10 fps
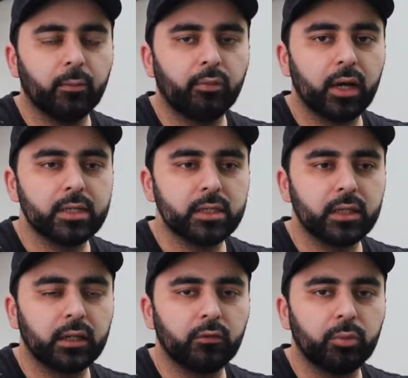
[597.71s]
prior to
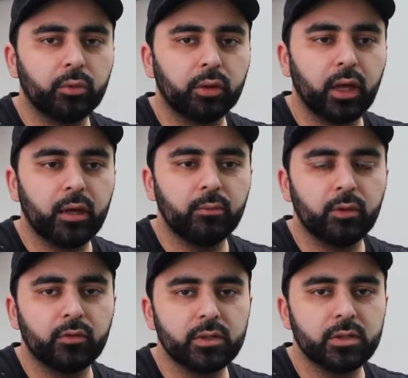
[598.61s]
the Liverpool game,
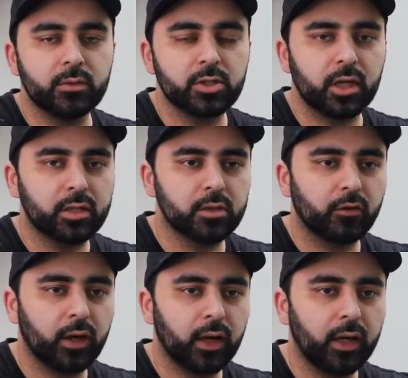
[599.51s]
obviously, which kicks
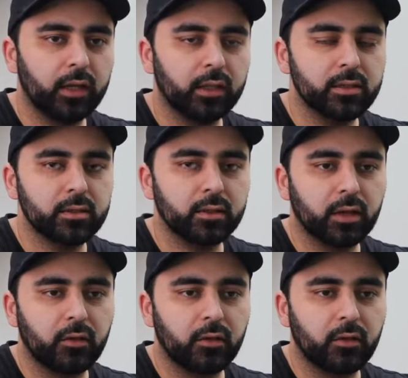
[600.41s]
off at 8,